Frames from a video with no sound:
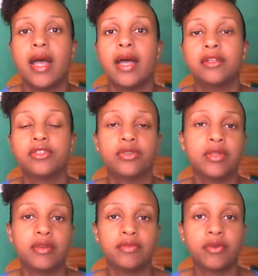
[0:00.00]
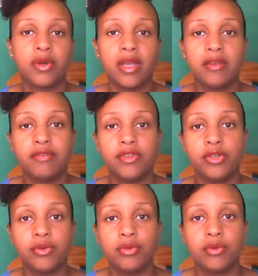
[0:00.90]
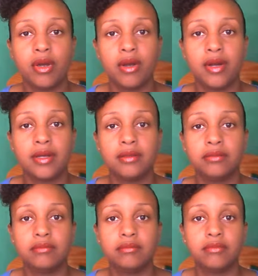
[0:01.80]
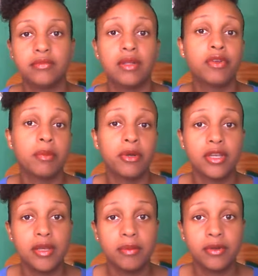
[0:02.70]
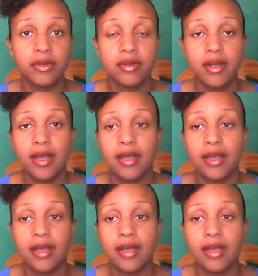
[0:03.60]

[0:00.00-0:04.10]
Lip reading: And so therefore, if you're a bookkeeper